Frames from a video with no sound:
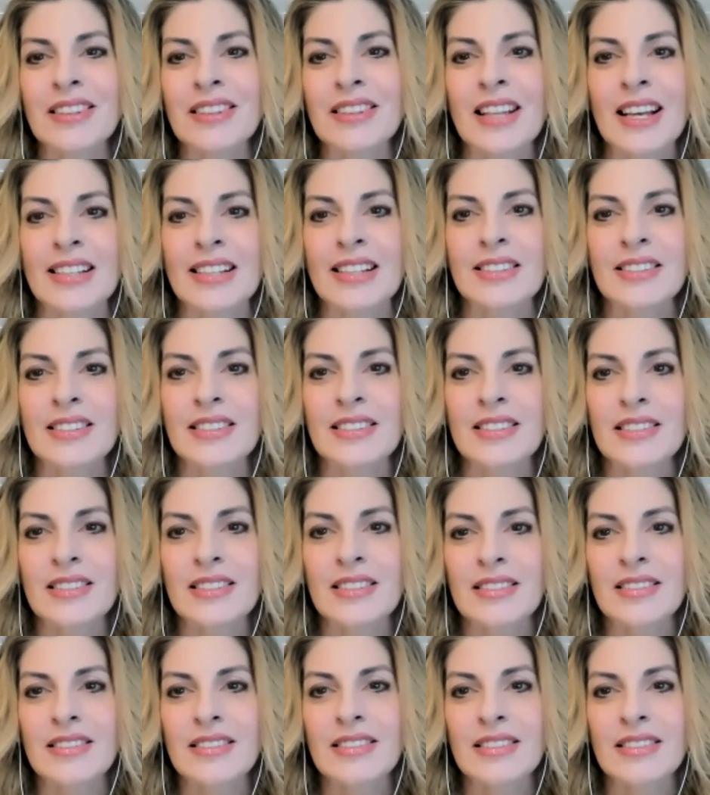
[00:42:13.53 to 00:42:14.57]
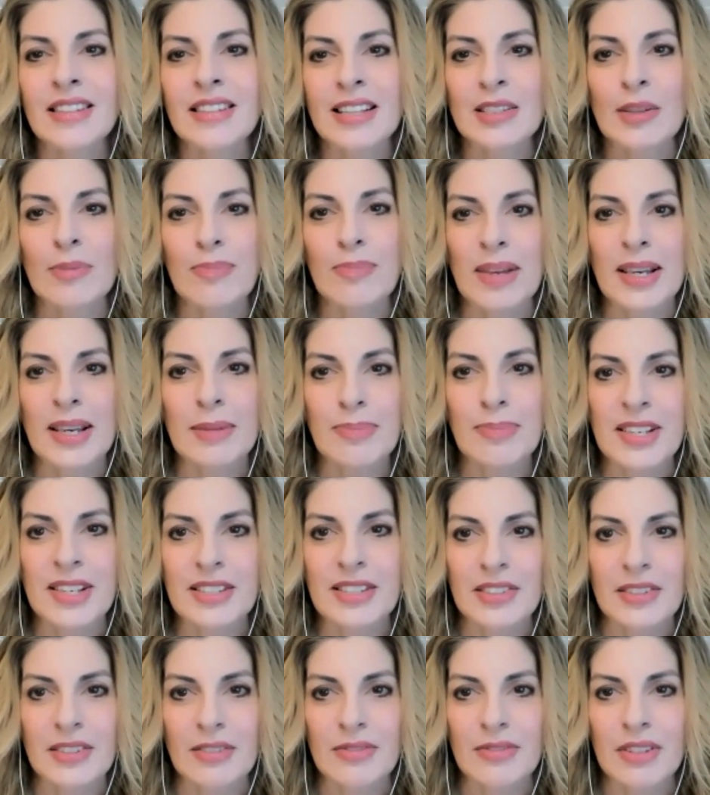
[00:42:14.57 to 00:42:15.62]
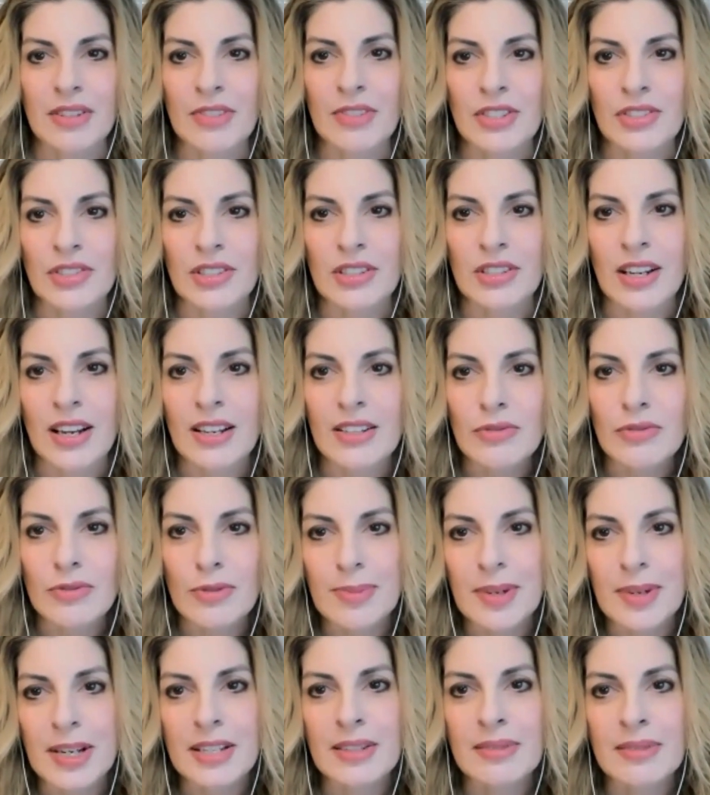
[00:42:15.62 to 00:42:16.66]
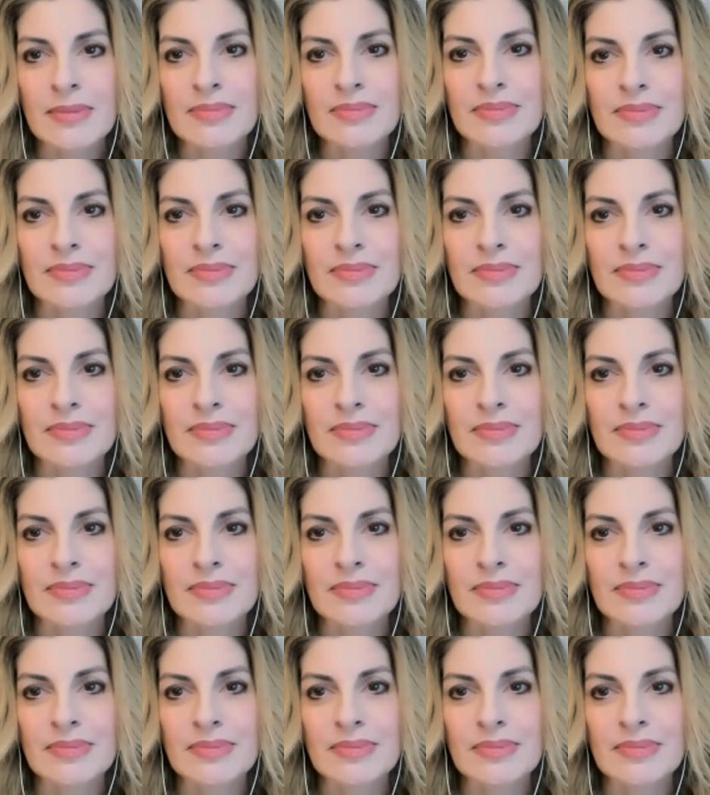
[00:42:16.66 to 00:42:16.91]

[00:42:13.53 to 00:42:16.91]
that's a big piece of the vision cast for me.